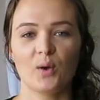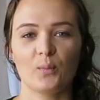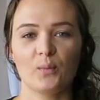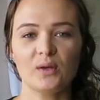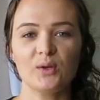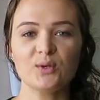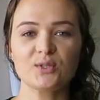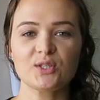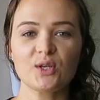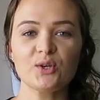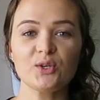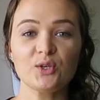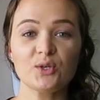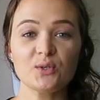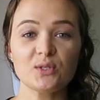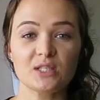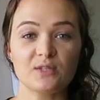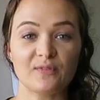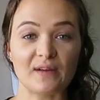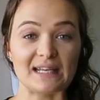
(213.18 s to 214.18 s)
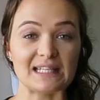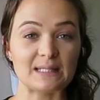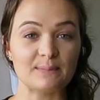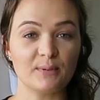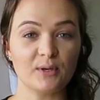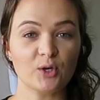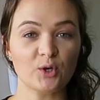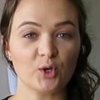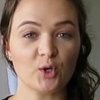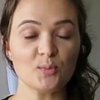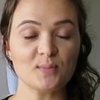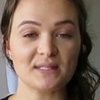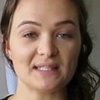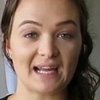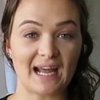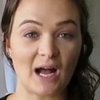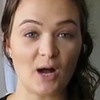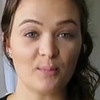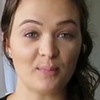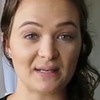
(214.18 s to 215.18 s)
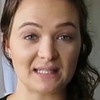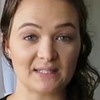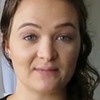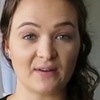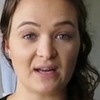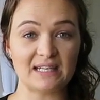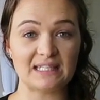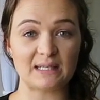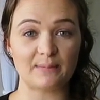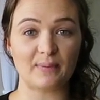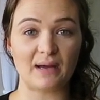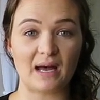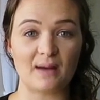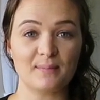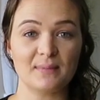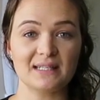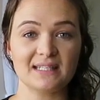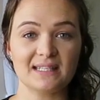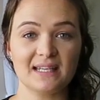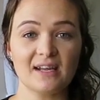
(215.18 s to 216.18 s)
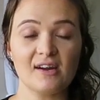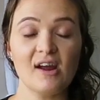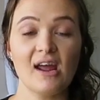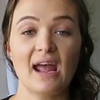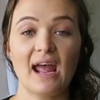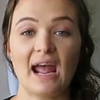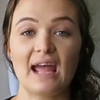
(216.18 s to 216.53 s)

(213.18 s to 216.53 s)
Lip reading: We also used Facebook groups to help us find apartments here,